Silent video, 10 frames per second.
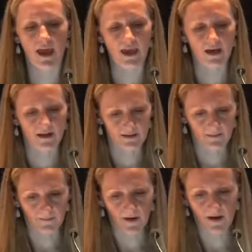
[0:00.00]
and
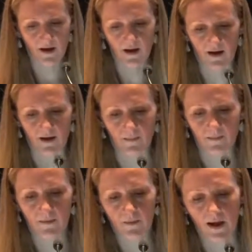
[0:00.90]

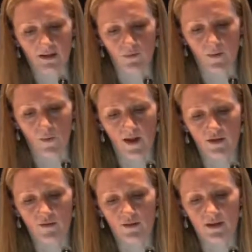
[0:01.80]
as we
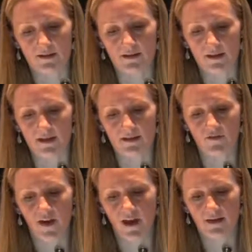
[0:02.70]
went through this
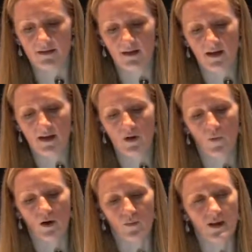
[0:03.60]
phase
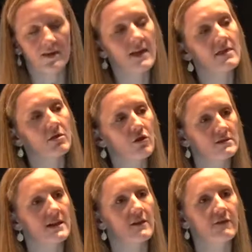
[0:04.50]
where we then
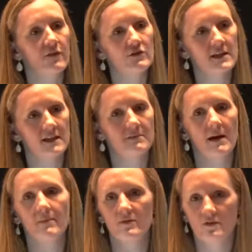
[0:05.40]
looked at the full text
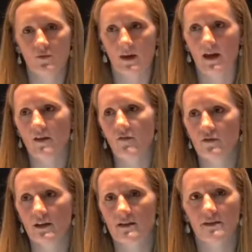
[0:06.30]
papers, so we had the full
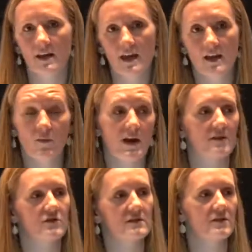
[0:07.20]
text in hand, and we
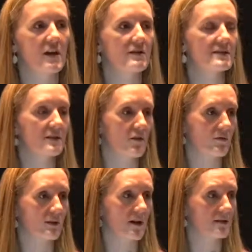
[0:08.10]
actually
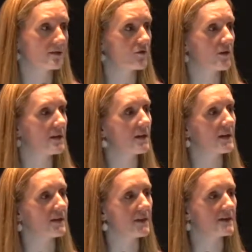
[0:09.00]
screened
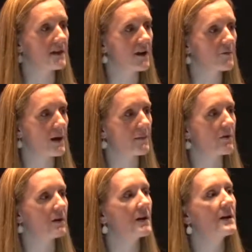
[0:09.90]
the entire
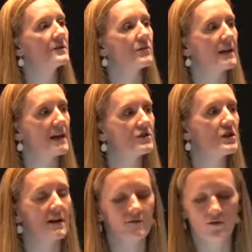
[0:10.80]
paper to again
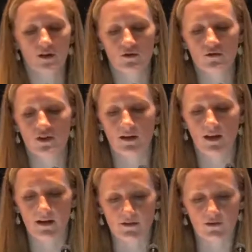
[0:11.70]
check for inclusion and
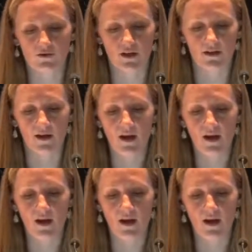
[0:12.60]
exclusion.